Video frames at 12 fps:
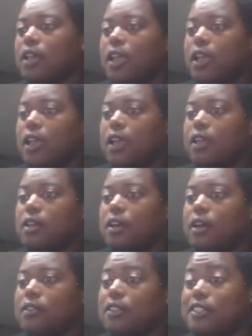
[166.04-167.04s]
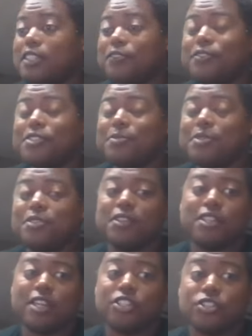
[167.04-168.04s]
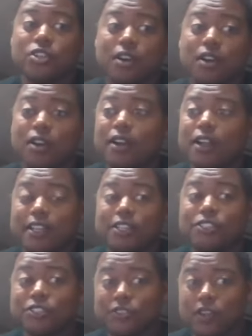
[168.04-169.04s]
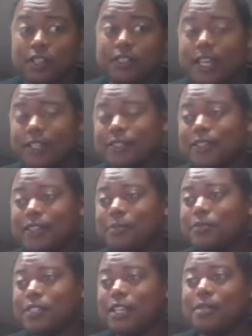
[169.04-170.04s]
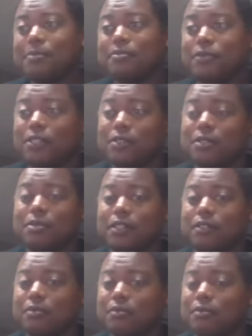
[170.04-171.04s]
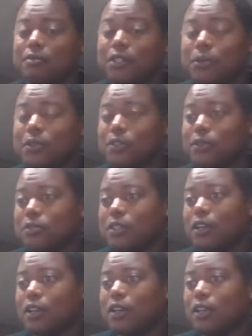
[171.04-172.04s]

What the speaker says: and the difference between a char and a string data type. Know what those are.